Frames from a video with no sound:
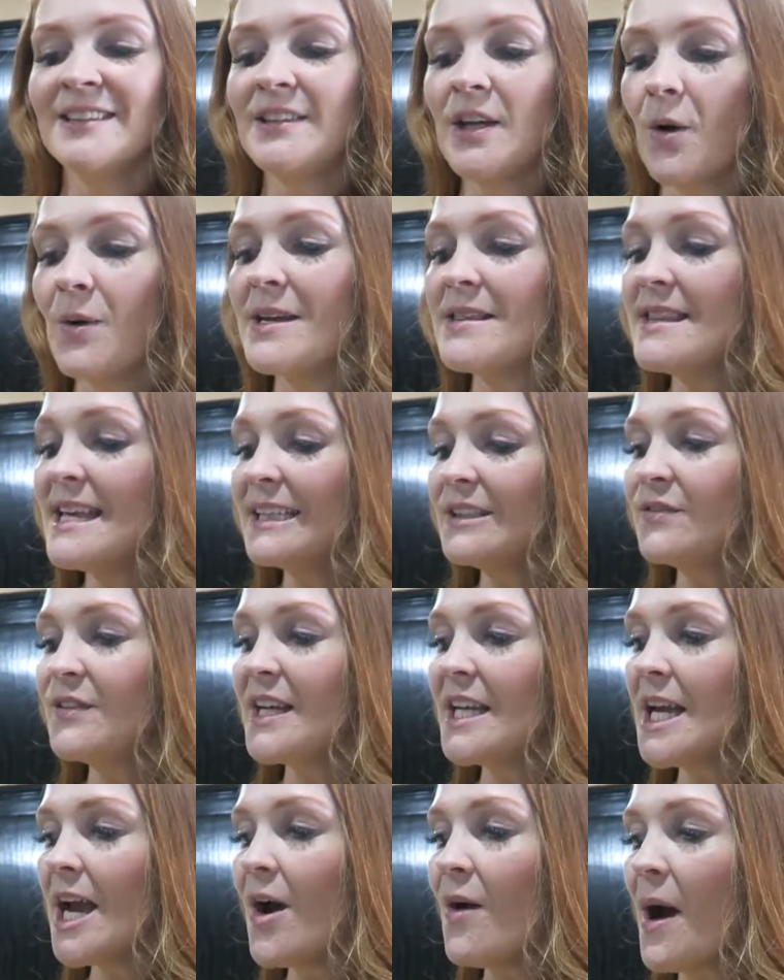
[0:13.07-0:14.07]
So in this
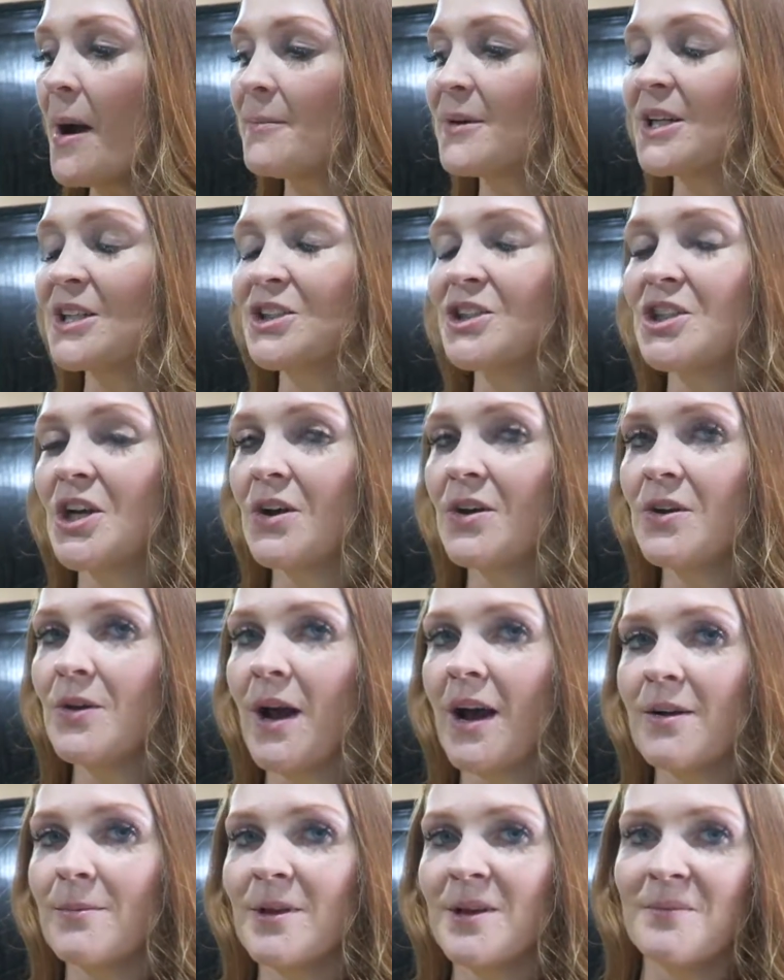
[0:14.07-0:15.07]
video, I'm gonna show
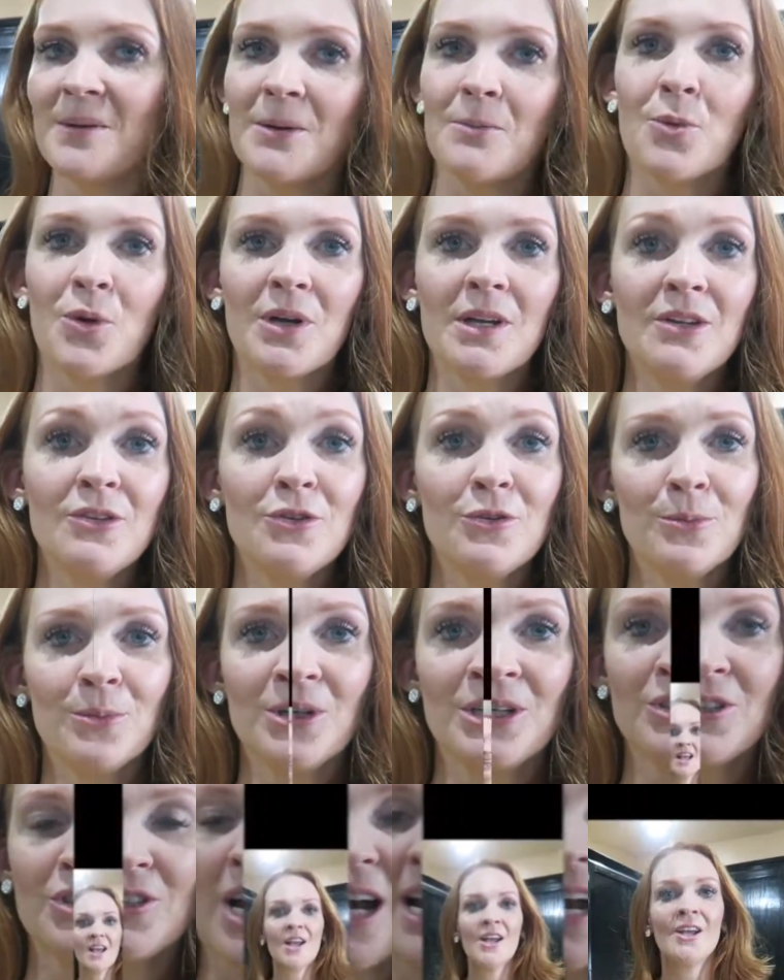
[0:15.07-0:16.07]
you how to make my morning
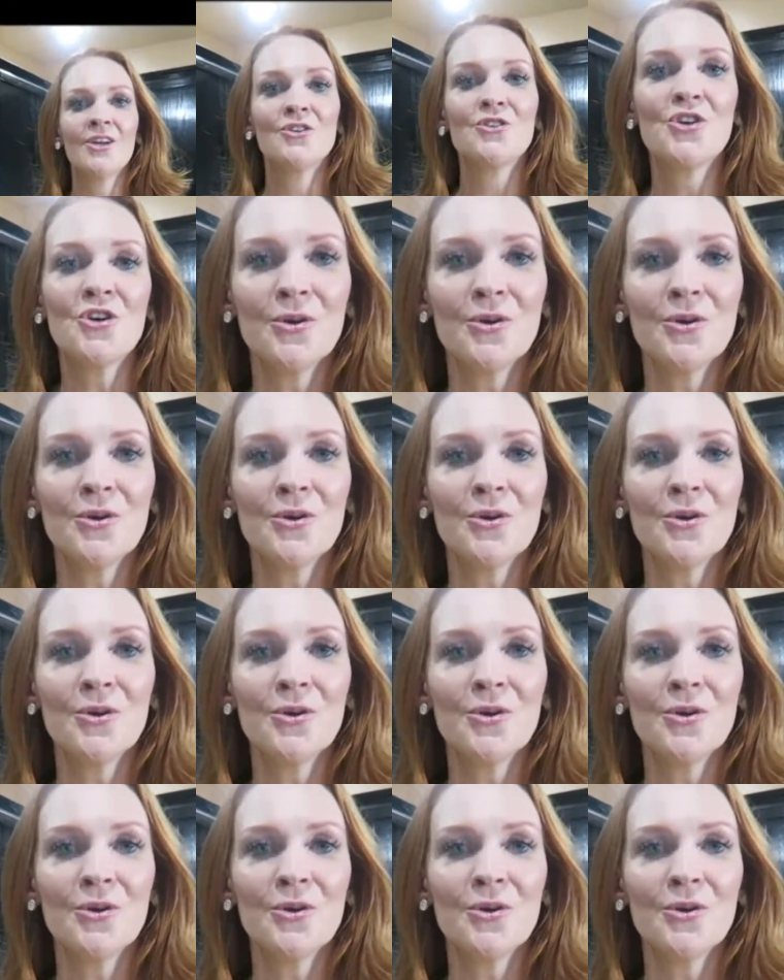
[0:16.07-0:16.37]
turmeric shot.